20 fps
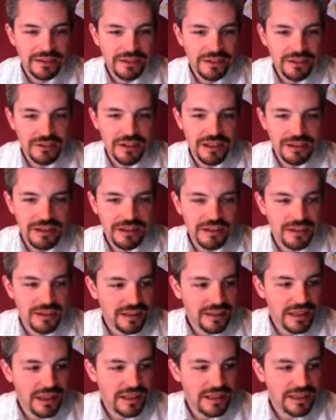You
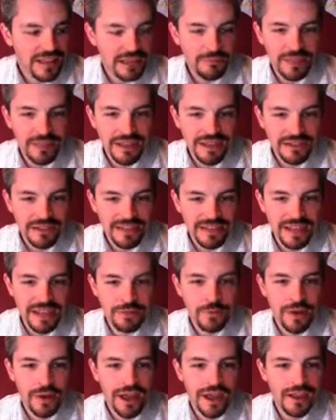can contact me at the
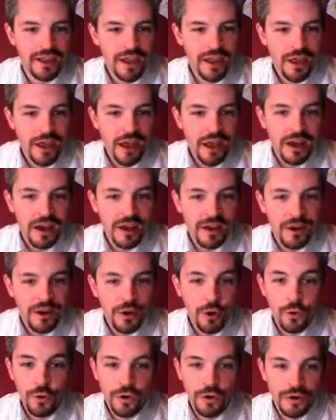Statewide
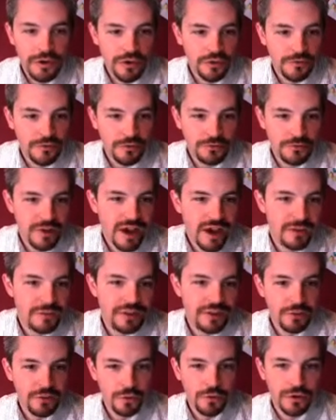or
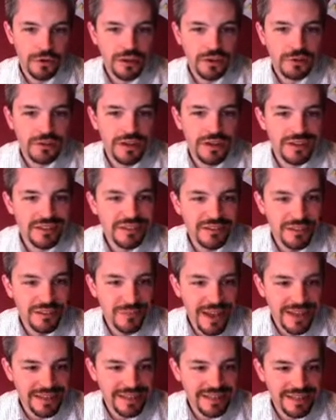Robin or Chris on the
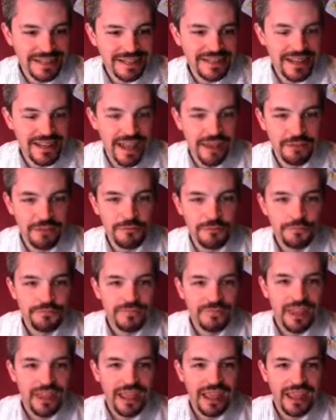magazine staff,
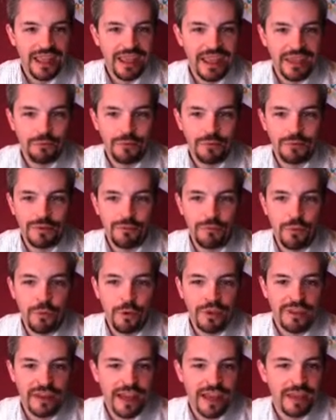and we'll be
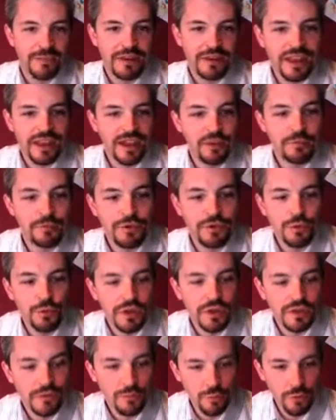more than happy to help you
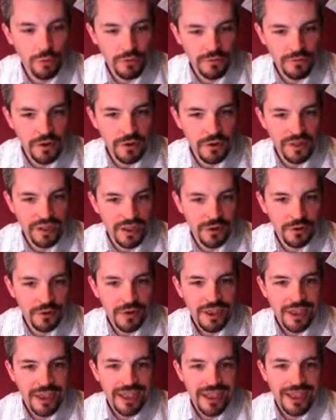with Portfolio,
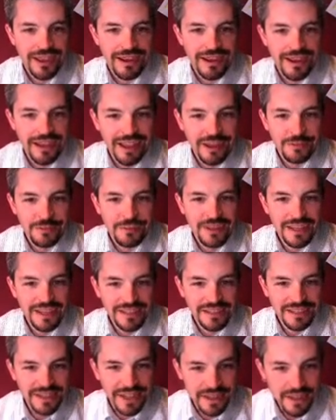help you get
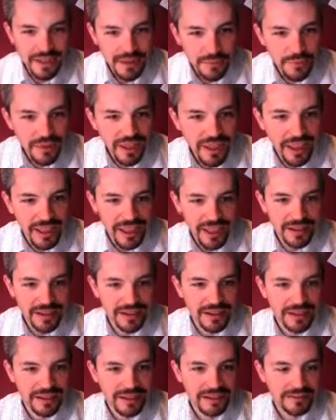set up, and
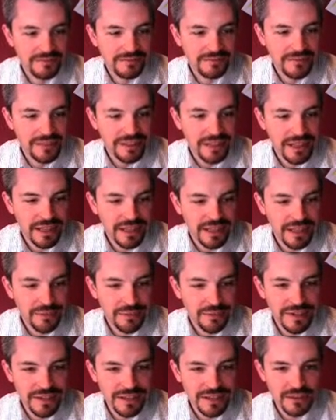
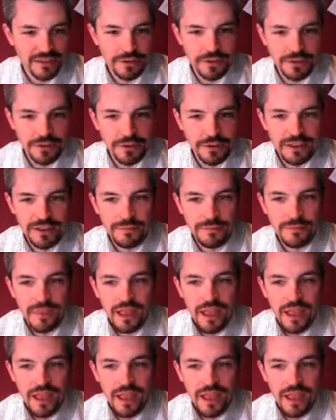help you get started with it.